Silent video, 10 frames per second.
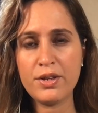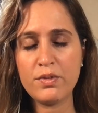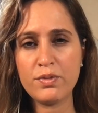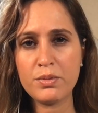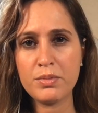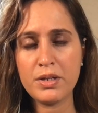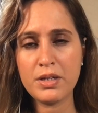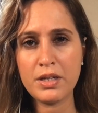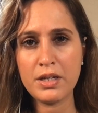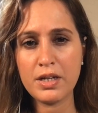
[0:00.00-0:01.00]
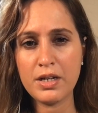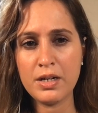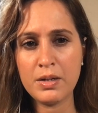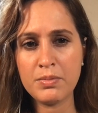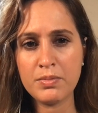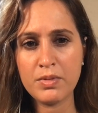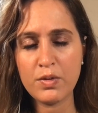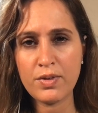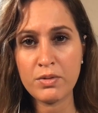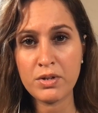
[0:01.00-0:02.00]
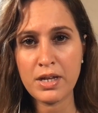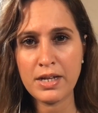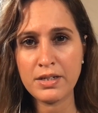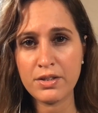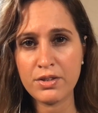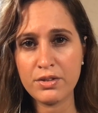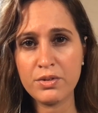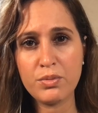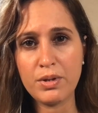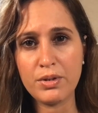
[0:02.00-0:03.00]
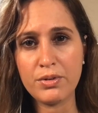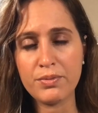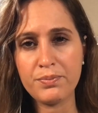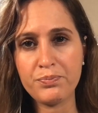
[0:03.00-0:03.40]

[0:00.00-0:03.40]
for me, if I want to add a third one,